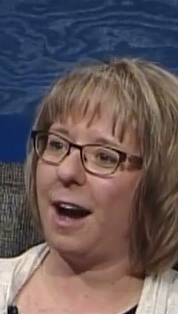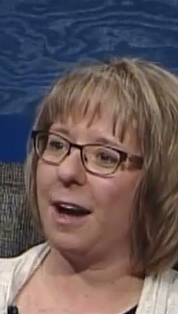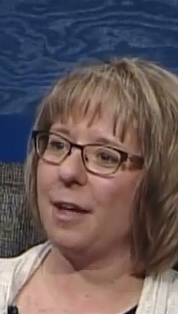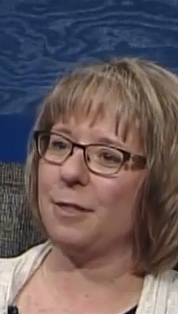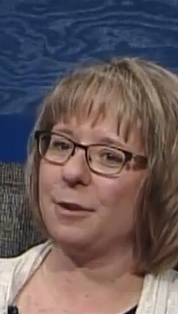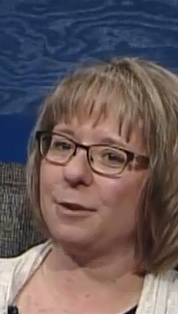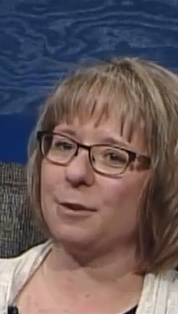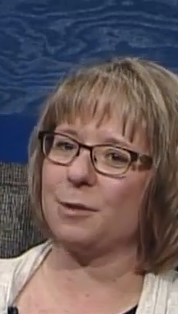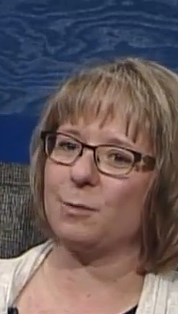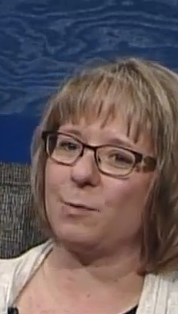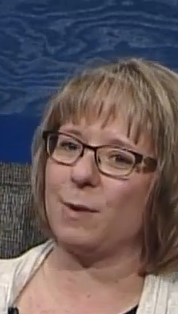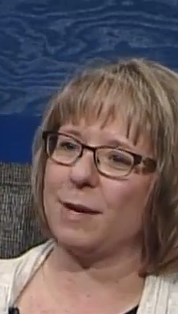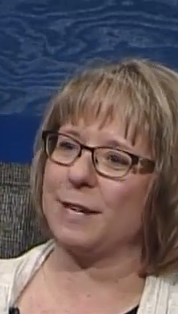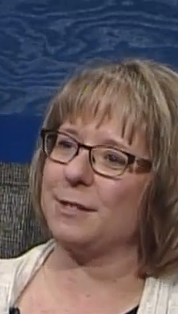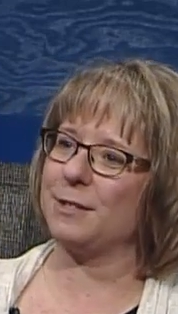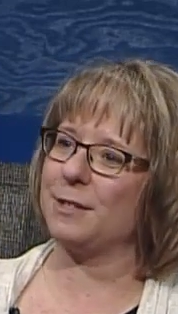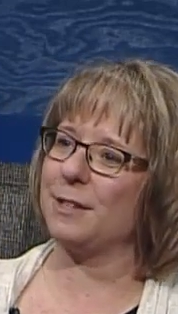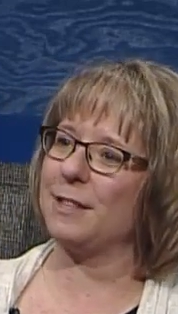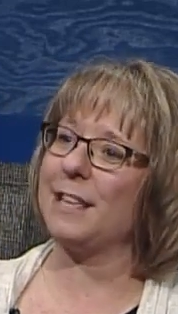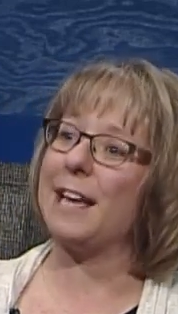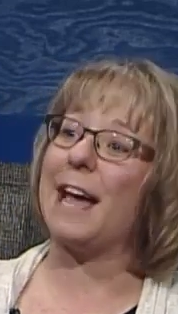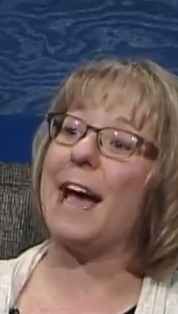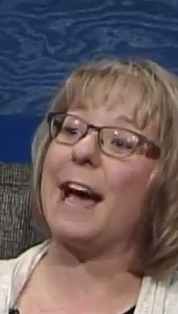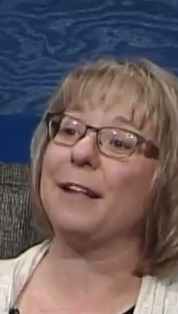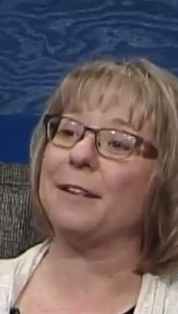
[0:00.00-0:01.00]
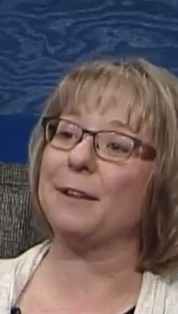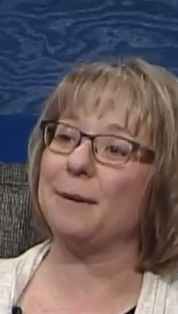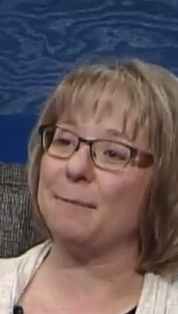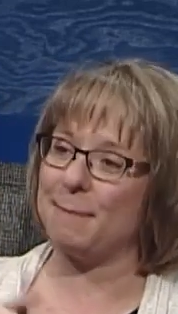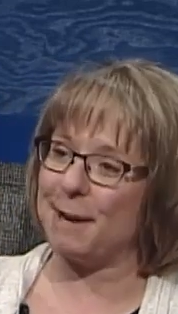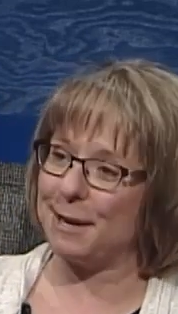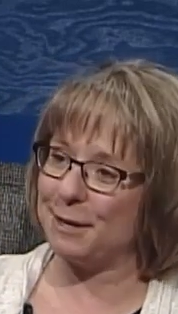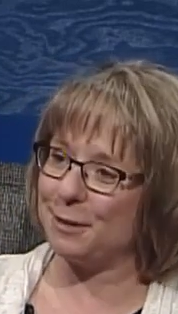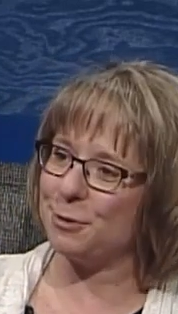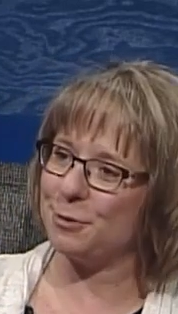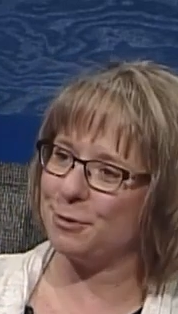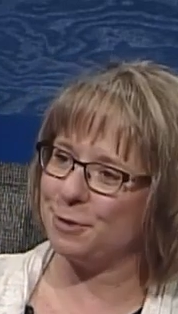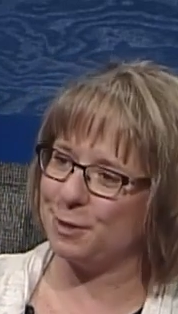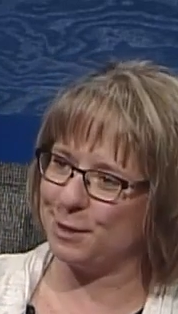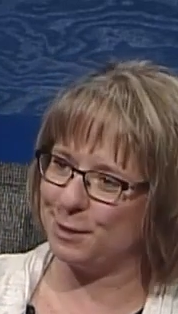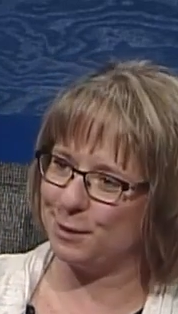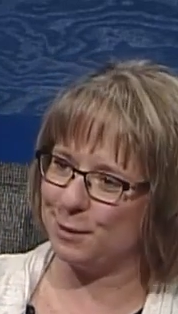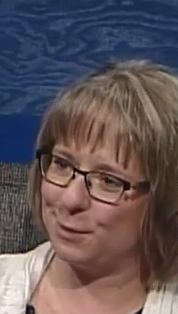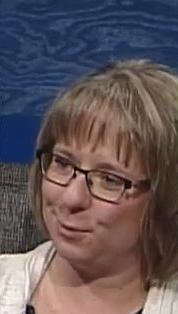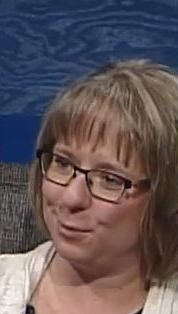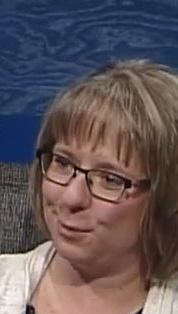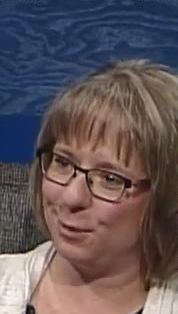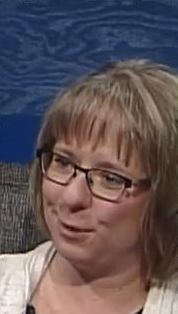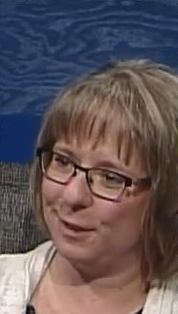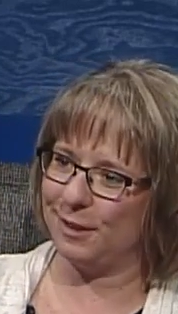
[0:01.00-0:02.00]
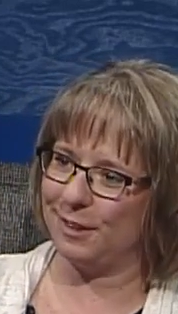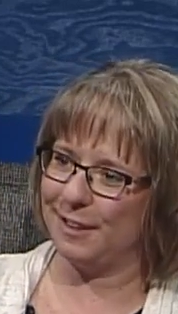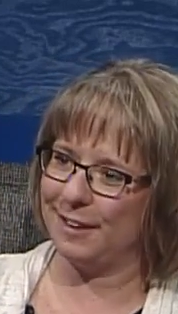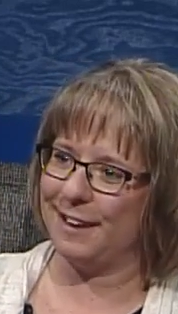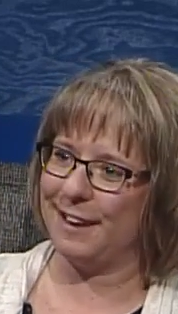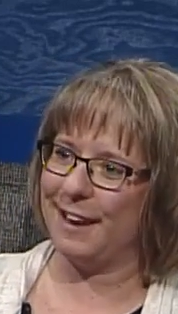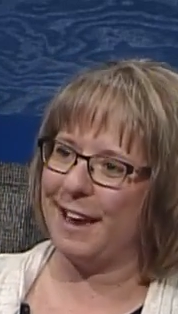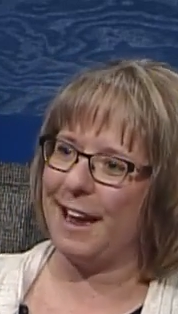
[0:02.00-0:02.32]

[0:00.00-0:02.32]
Others went to the elementary school